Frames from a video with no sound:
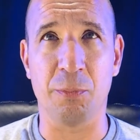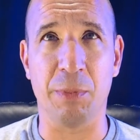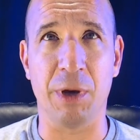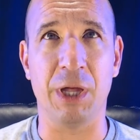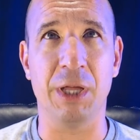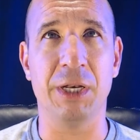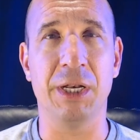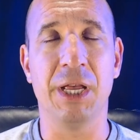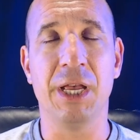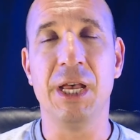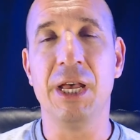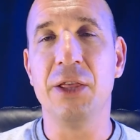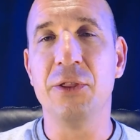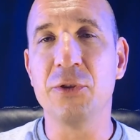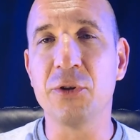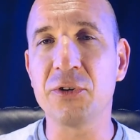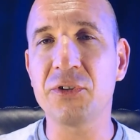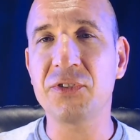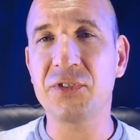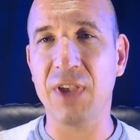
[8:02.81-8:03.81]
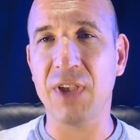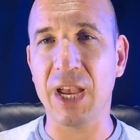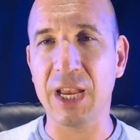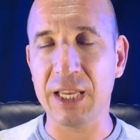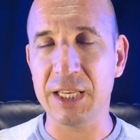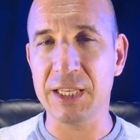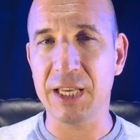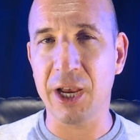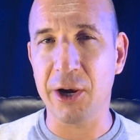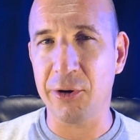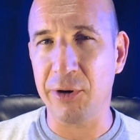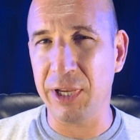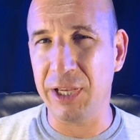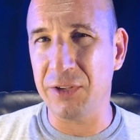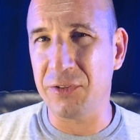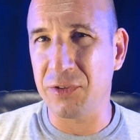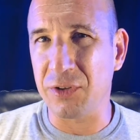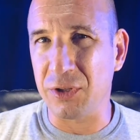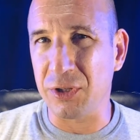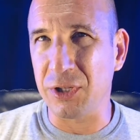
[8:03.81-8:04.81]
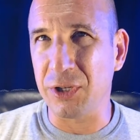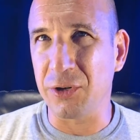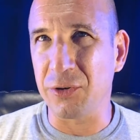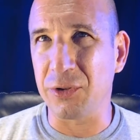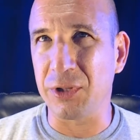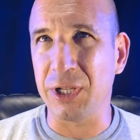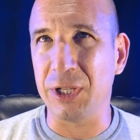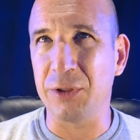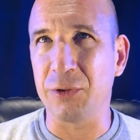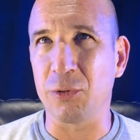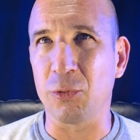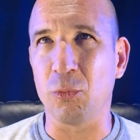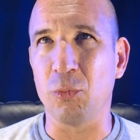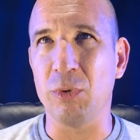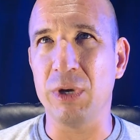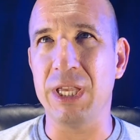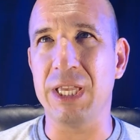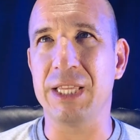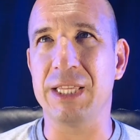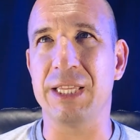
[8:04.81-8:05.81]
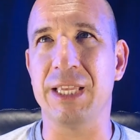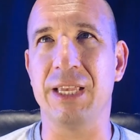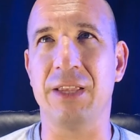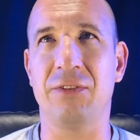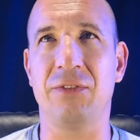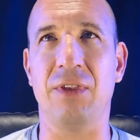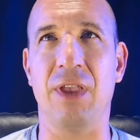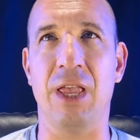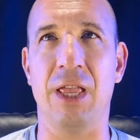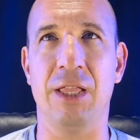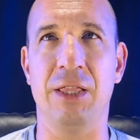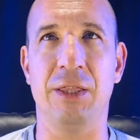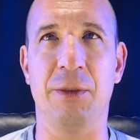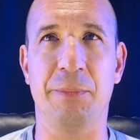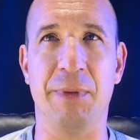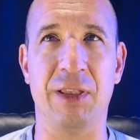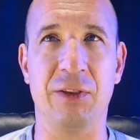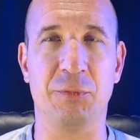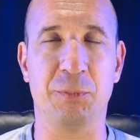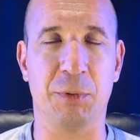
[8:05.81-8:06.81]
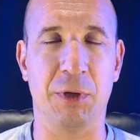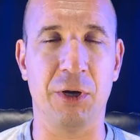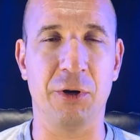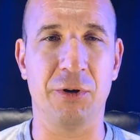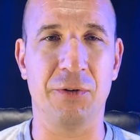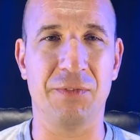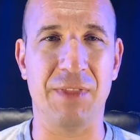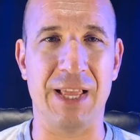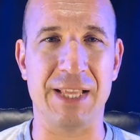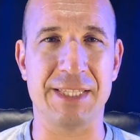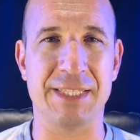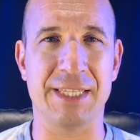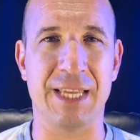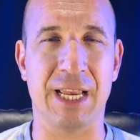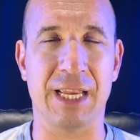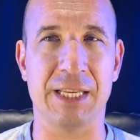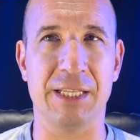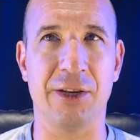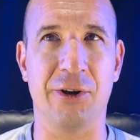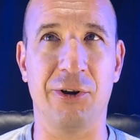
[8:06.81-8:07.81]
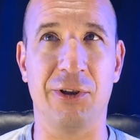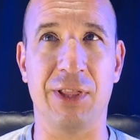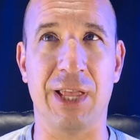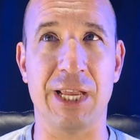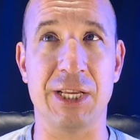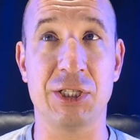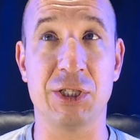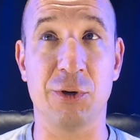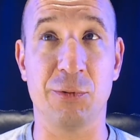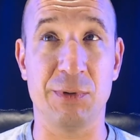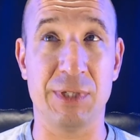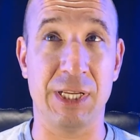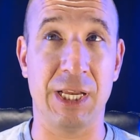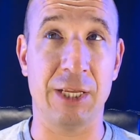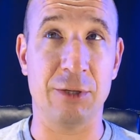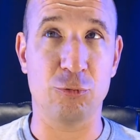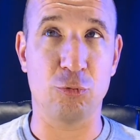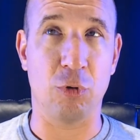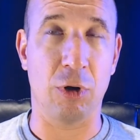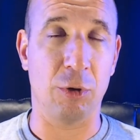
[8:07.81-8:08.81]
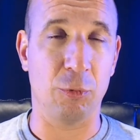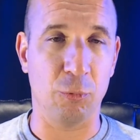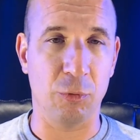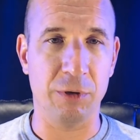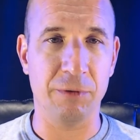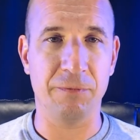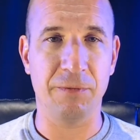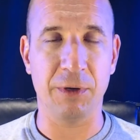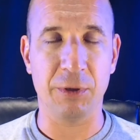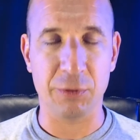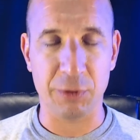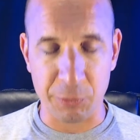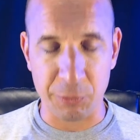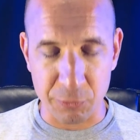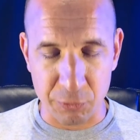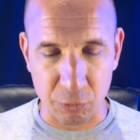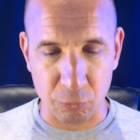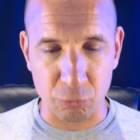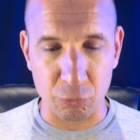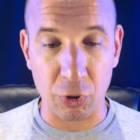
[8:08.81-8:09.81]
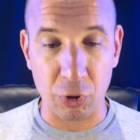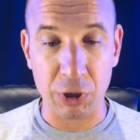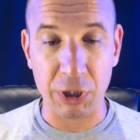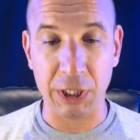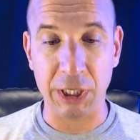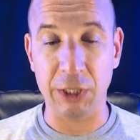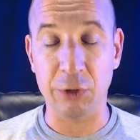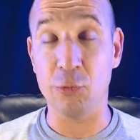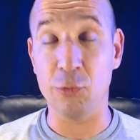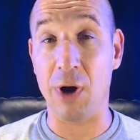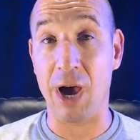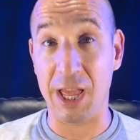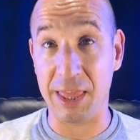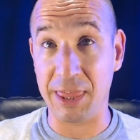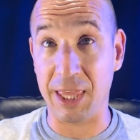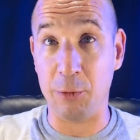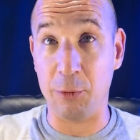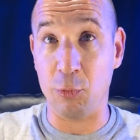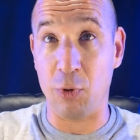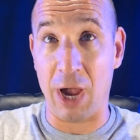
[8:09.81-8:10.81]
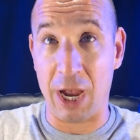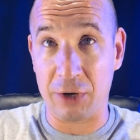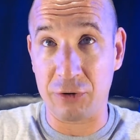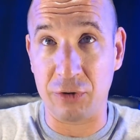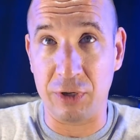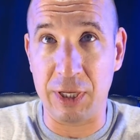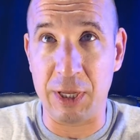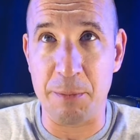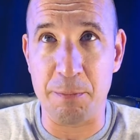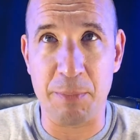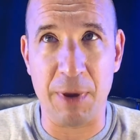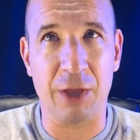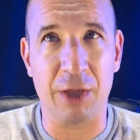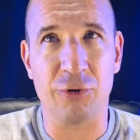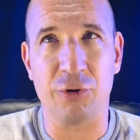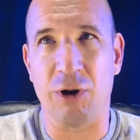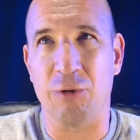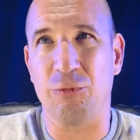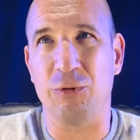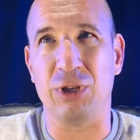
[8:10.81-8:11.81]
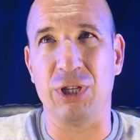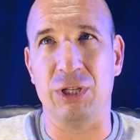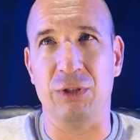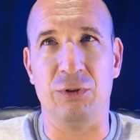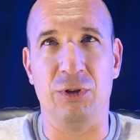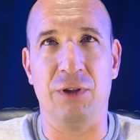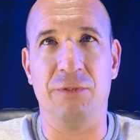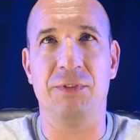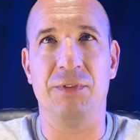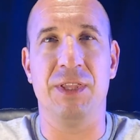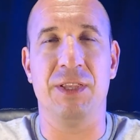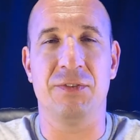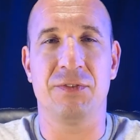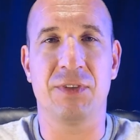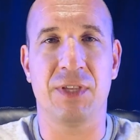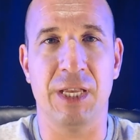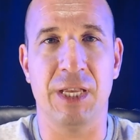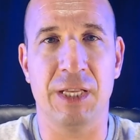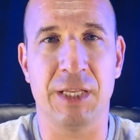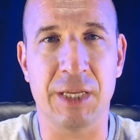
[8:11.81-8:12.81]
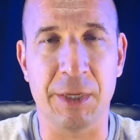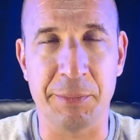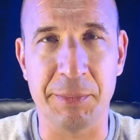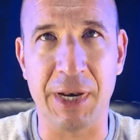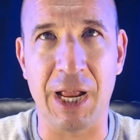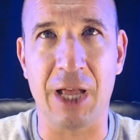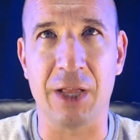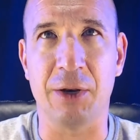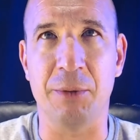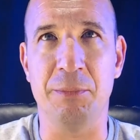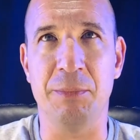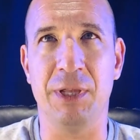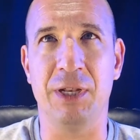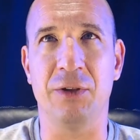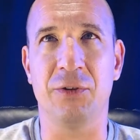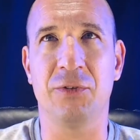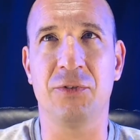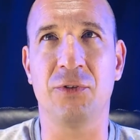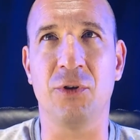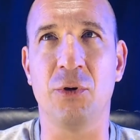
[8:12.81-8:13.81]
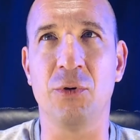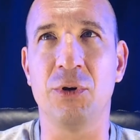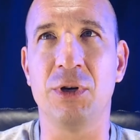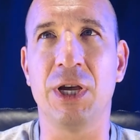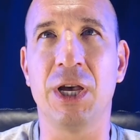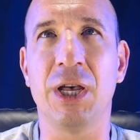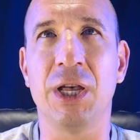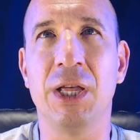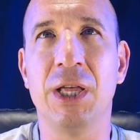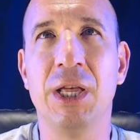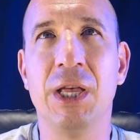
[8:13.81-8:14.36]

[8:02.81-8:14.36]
But their secondary is clearly their weakness, and the best player of that secondary last year was Antoine Winfield. He was a rookie who I think will actually get better. I really love this kid coming out of Minnesota.